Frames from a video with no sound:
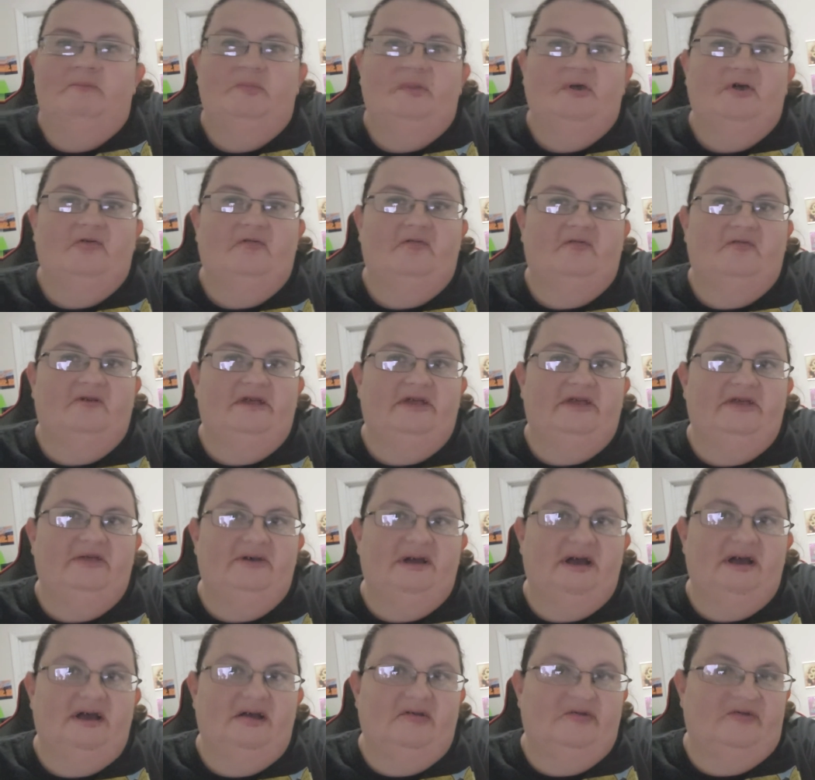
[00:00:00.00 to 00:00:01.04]
Hopefully you
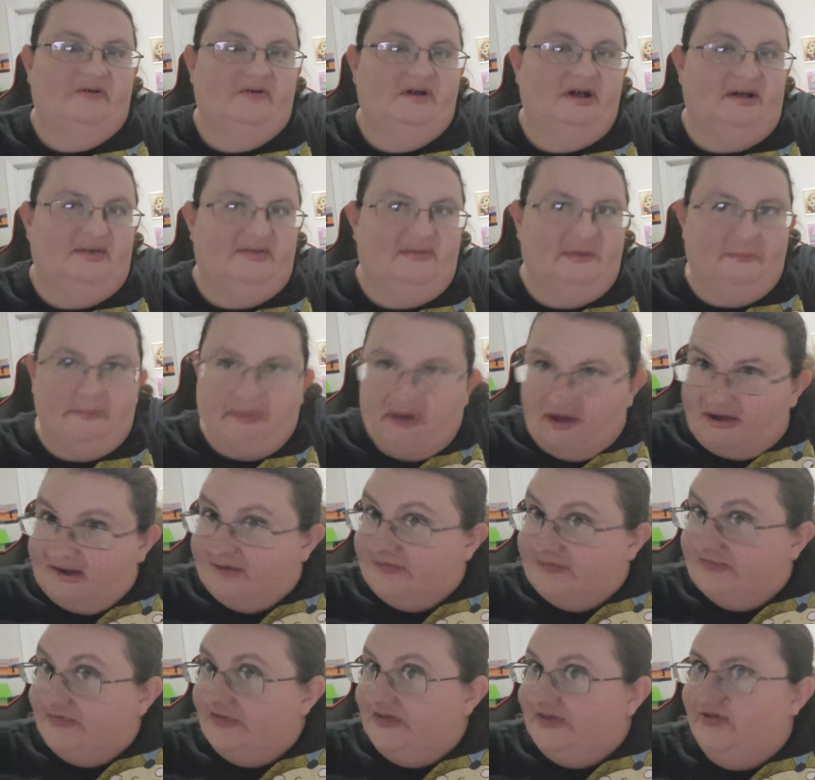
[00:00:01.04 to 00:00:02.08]
guys all got the
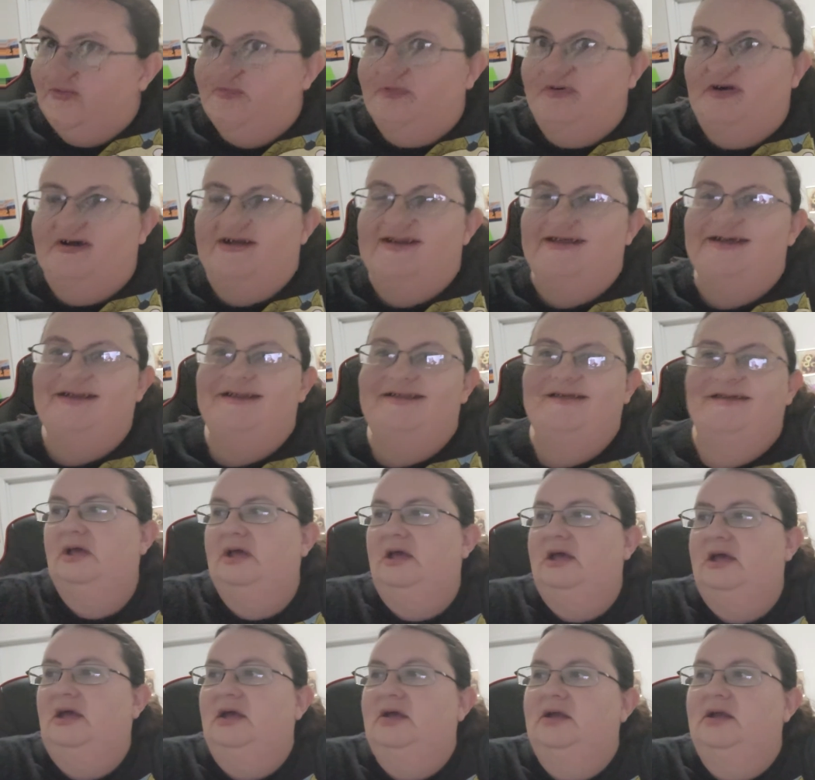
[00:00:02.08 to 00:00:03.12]
box that you wanted.
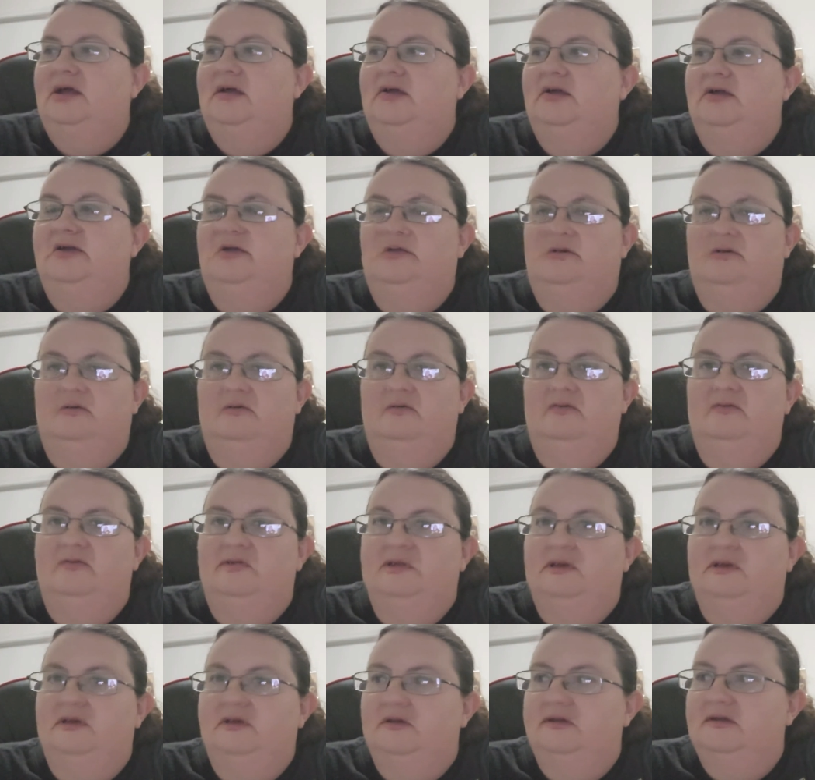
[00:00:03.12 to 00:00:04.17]
Now you know
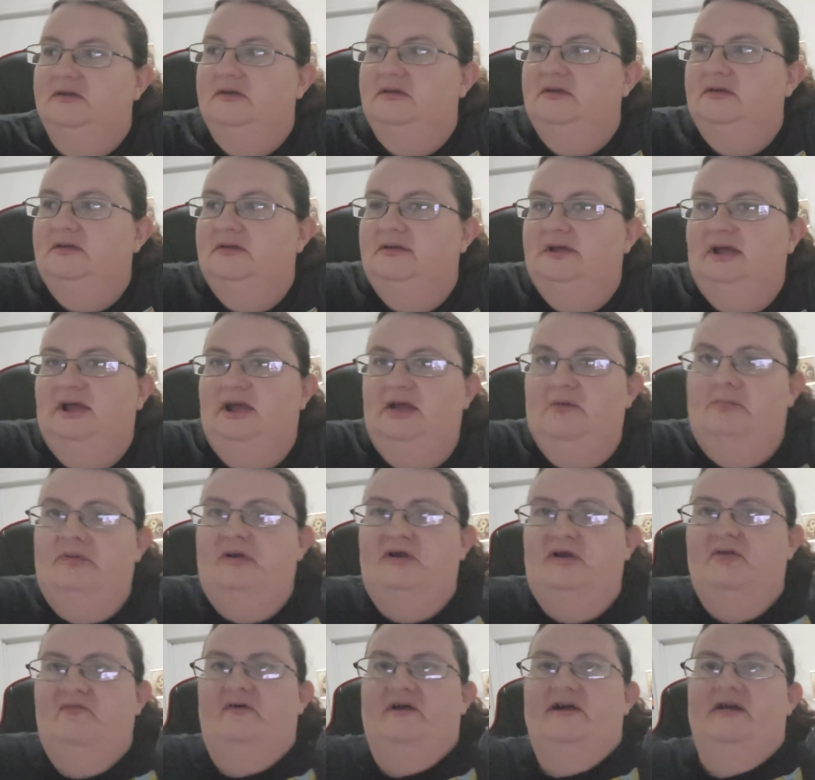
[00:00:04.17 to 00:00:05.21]
the air
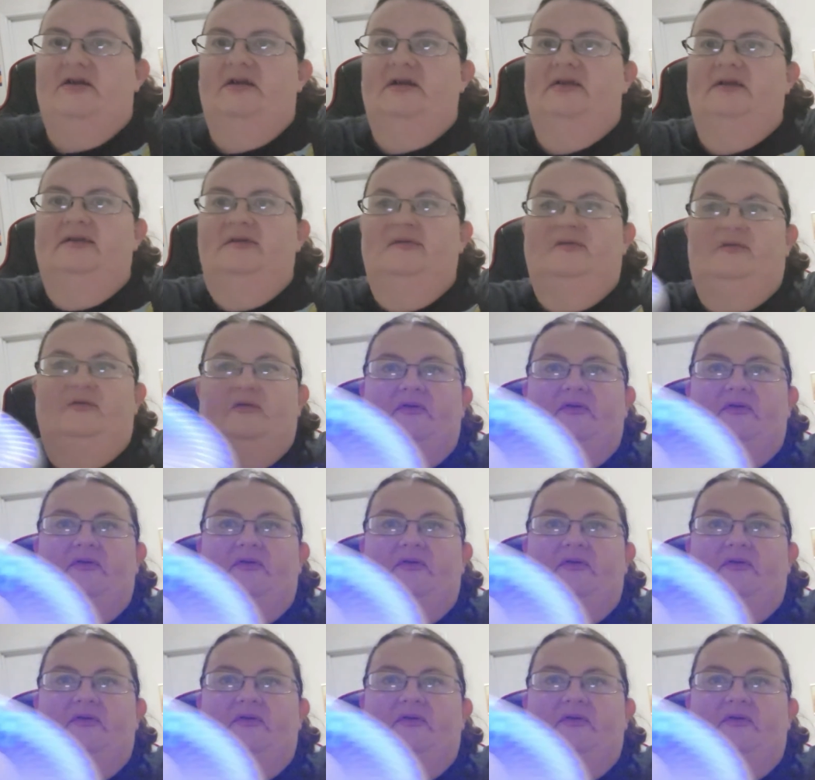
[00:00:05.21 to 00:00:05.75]
purifier is